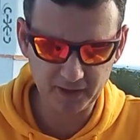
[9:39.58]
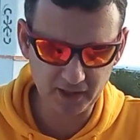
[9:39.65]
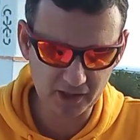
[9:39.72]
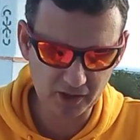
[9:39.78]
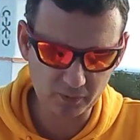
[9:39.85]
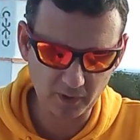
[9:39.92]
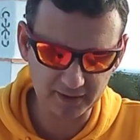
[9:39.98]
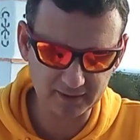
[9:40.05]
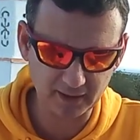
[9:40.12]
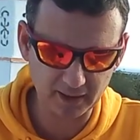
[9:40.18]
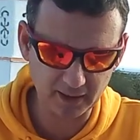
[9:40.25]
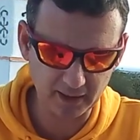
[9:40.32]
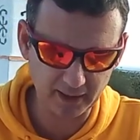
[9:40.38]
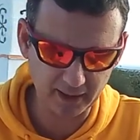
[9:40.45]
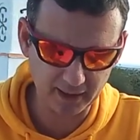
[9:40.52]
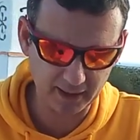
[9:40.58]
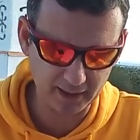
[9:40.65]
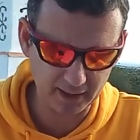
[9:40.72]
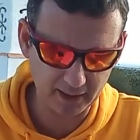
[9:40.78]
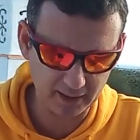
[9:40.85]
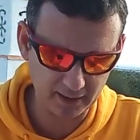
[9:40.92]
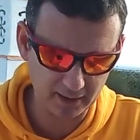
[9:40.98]
this was
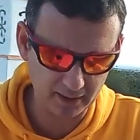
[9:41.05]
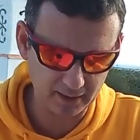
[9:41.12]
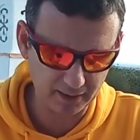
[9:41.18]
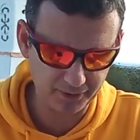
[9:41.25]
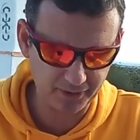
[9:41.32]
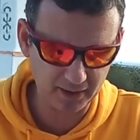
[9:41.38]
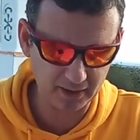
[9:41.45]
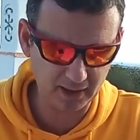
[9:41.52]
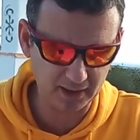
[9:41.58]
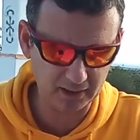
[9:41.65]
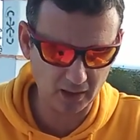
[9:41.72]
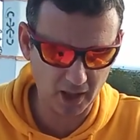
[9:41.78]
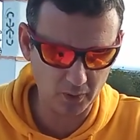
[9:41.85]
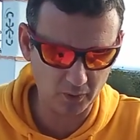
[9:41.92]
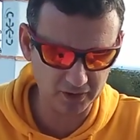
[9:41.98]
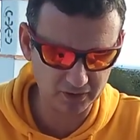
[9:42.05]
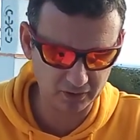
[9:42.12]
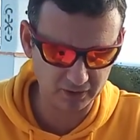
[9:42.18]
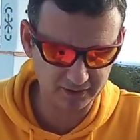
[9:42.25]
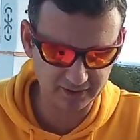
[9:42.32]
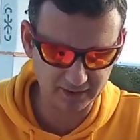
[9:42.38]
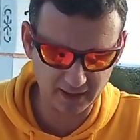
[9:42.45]
a, a thing that I was
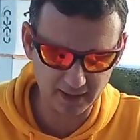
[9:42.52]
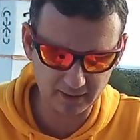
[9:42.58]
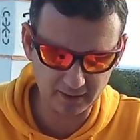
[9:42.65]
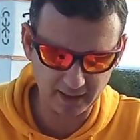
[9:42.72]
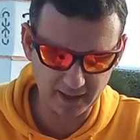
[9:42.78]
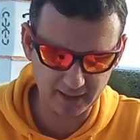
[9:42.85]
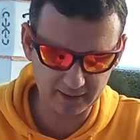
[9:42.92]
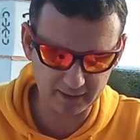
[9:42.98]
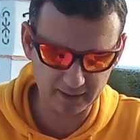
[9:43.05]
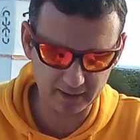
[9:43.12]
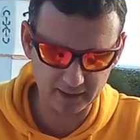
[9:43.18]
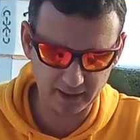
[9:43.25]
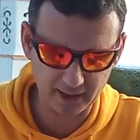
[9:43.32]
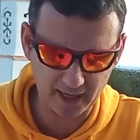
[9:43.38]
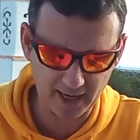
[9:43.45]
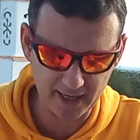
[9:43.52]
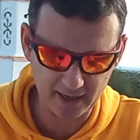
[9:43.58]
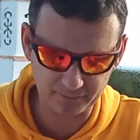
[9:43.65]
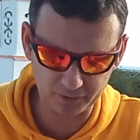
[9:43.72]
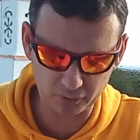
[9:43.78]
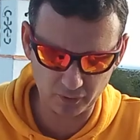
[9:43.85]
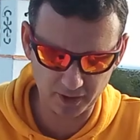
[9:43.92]
concerned, and uh, I
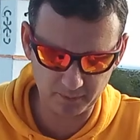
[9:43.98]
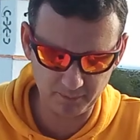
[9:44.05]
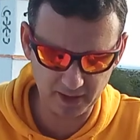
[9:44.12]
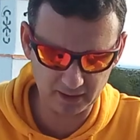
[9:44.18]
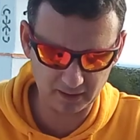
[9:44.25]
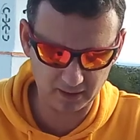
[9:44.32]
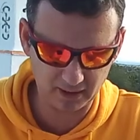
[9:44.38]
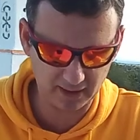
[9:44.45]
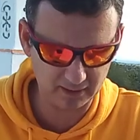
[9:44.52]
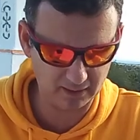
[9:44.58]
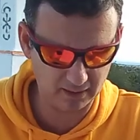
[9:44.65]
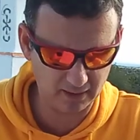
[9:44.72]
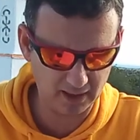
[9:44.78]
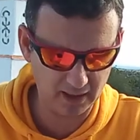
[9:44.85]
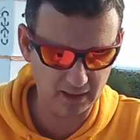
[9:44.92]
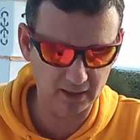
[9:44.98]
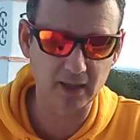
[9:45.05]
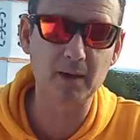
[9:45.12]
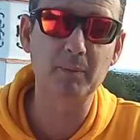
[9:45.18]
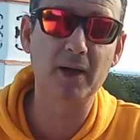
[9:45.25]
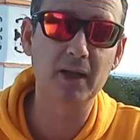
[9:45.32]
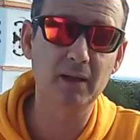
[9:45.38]
have to admit that they,
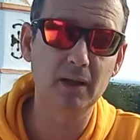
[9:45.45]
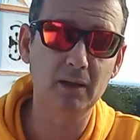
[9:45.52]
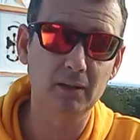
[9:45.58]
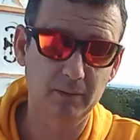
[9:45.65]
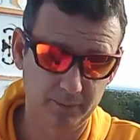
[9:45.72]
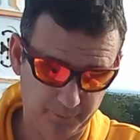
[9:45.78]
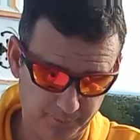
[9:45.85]
they made it,